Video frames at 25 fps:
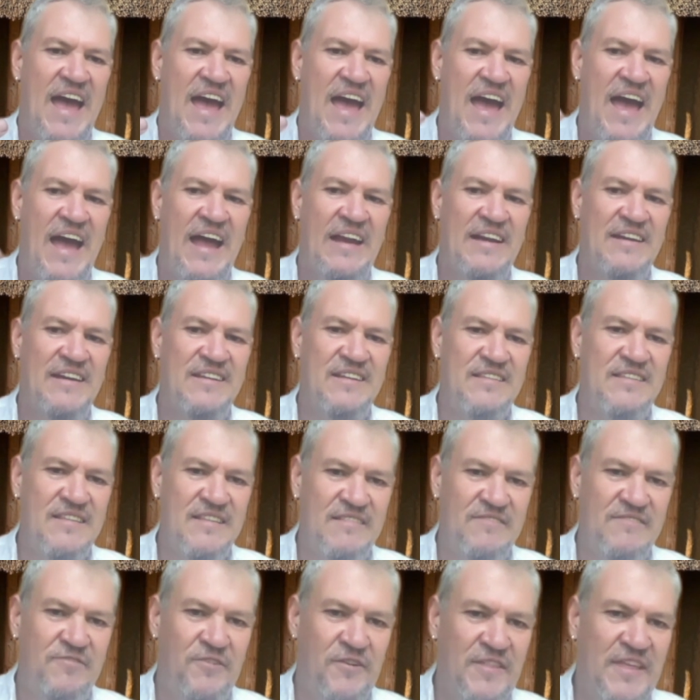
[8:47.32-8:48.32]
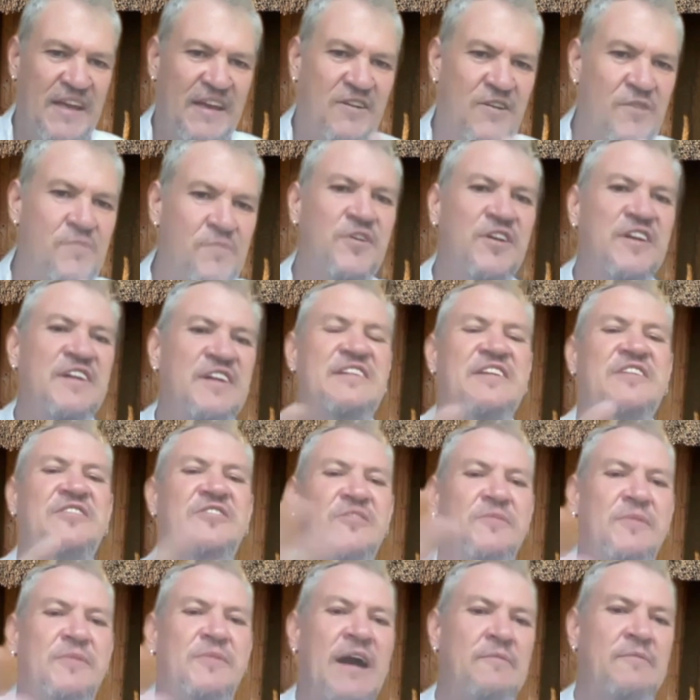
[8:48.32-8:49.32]
And for the community
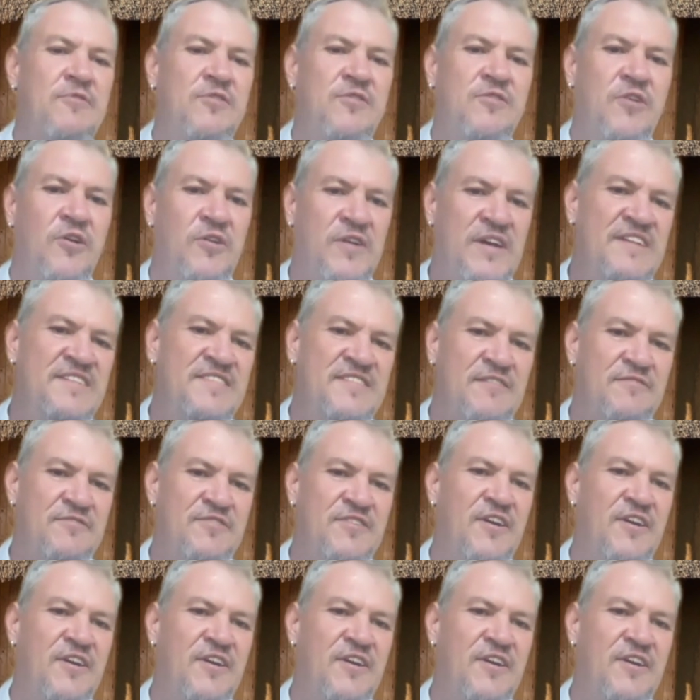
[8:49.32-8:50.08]
to become cohesive.